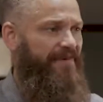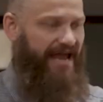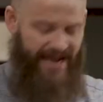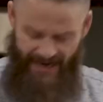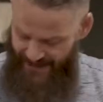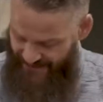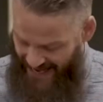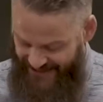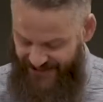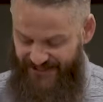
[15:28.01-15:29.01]
And
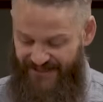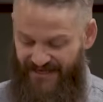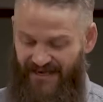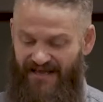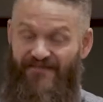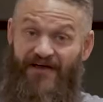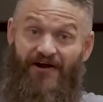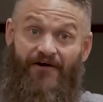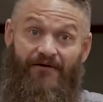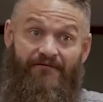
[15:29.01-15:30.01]
that's
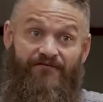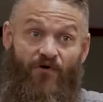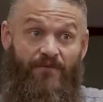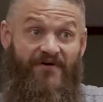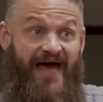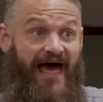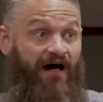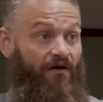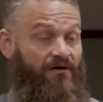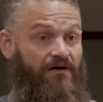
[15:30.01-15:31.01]
their form of
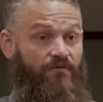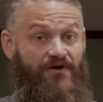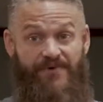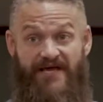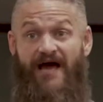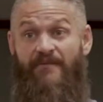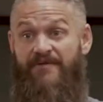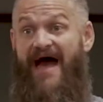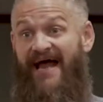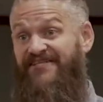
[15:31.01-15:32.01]
hell, would be coming
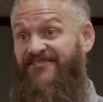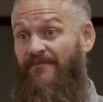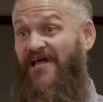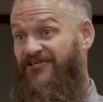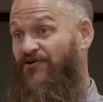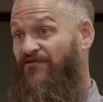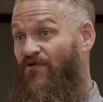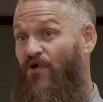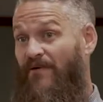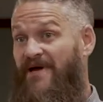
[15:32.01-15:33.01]
back as some lesser
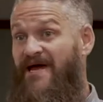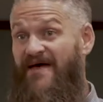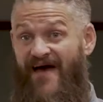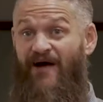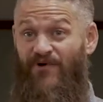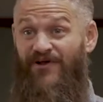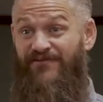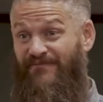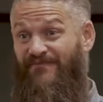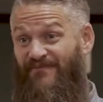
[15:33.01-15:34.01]
form. That would
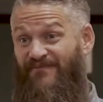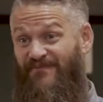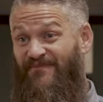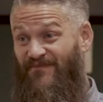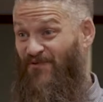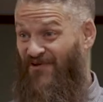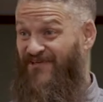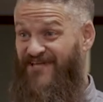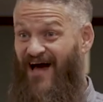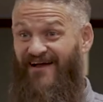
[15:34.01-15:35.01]
really
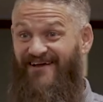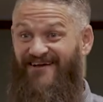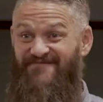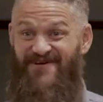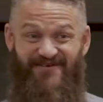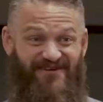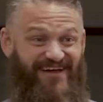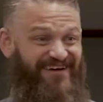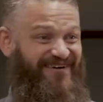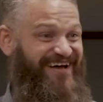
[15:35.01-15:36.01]
suck, being
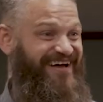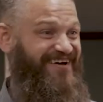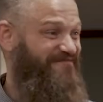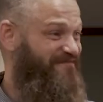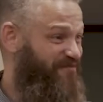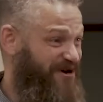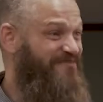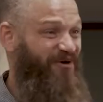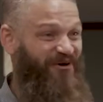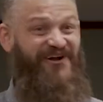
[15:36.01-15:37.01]

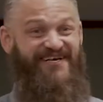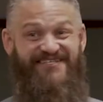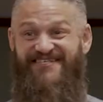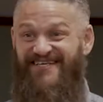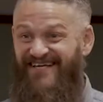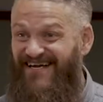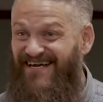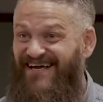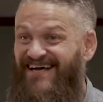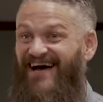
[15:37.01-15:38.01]
reborn as
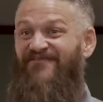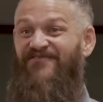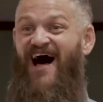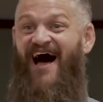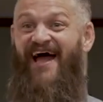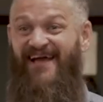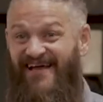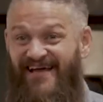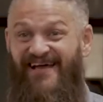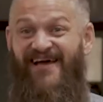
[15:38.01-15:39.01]
a fly.
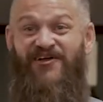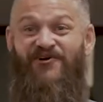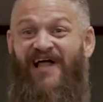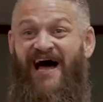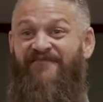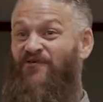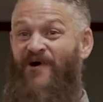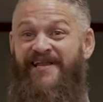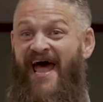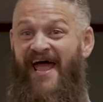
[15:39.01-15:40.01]
You're alive for
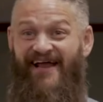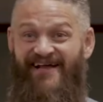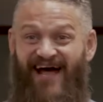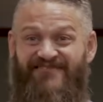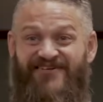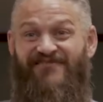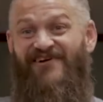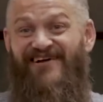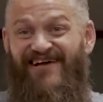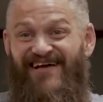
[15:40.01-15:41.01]
one day. Life's over.
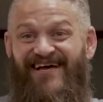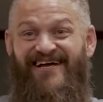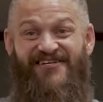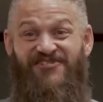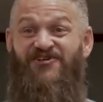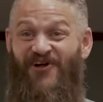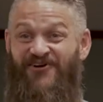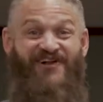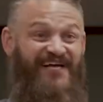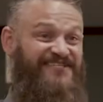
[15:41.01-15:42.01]
Did you learn
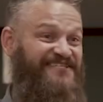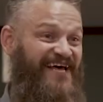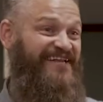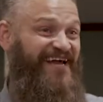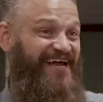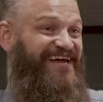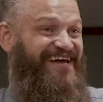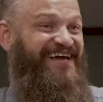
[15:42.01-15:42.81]
your lessons that day